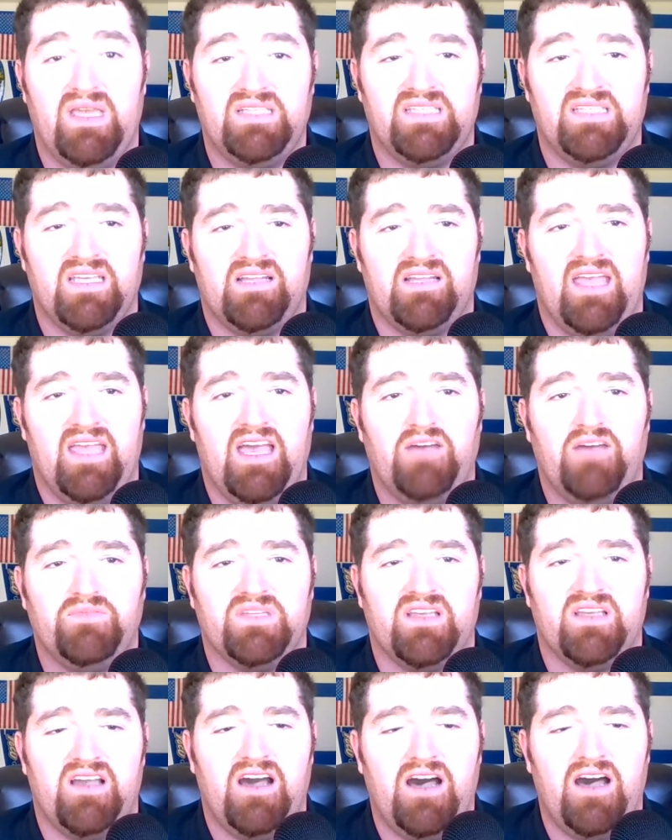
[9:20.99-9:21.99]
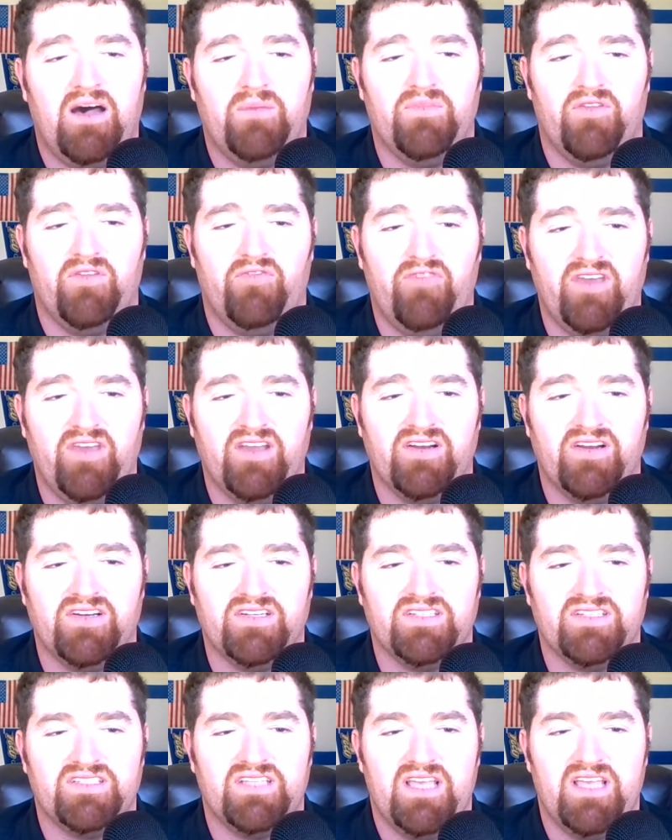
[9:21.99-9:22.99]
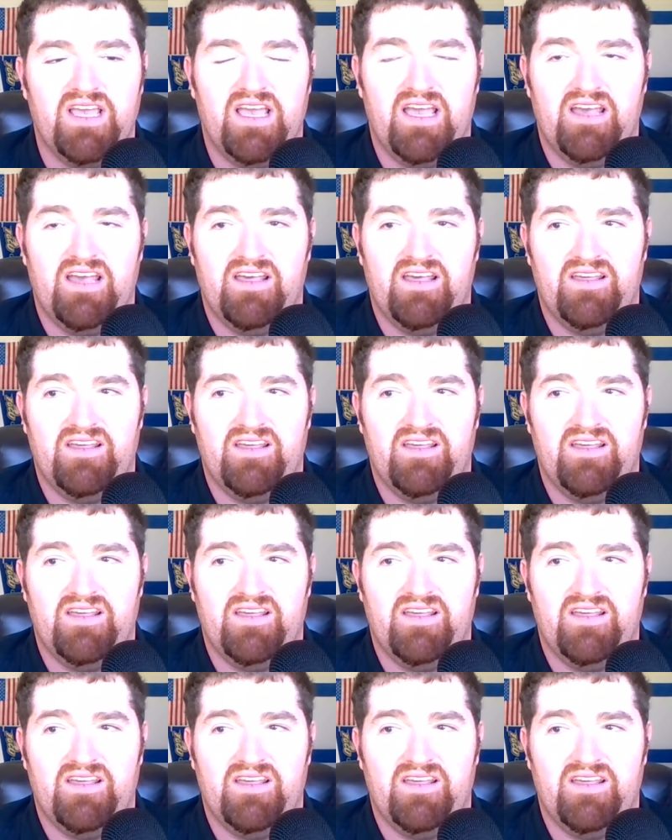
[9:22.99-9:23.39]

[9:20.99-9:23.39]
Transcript: basically help to calm the fears